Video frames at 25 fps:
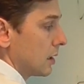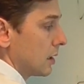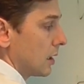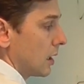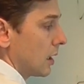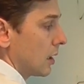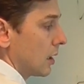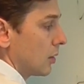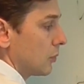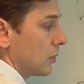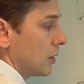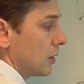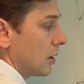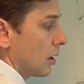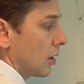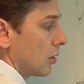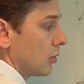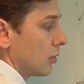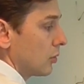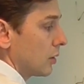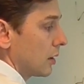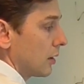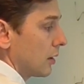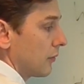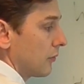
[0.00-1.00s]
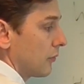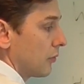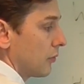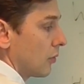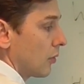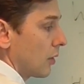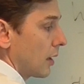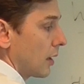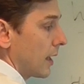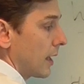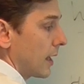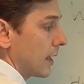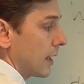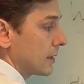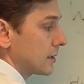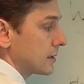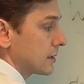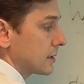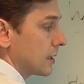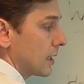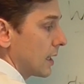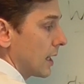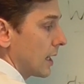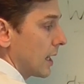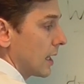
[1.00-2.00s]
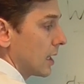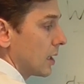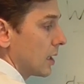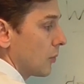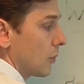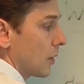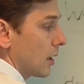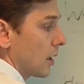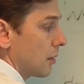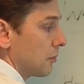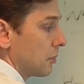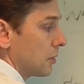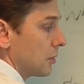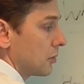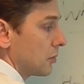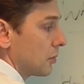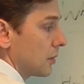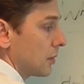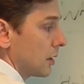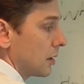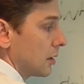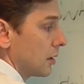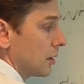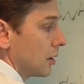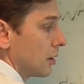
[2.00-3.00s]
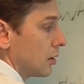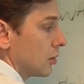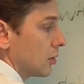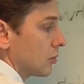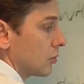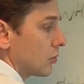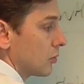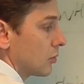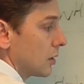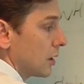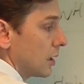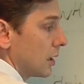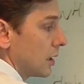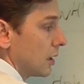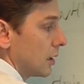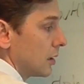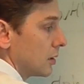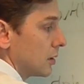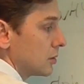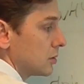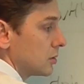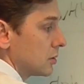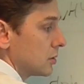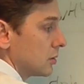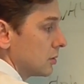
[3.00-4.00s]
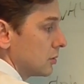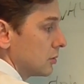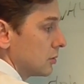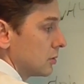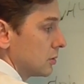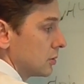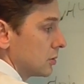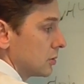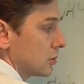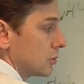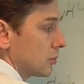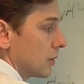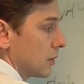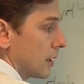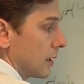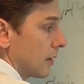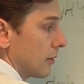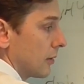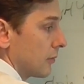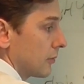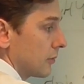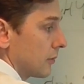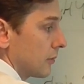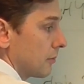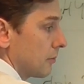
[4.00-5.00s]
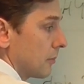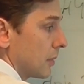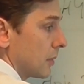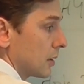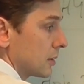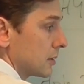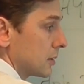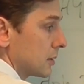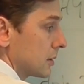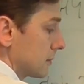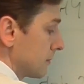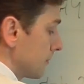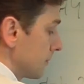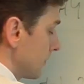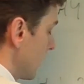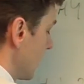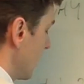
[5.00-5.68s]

and we are looking for lags anywhere between 3 to 12 months.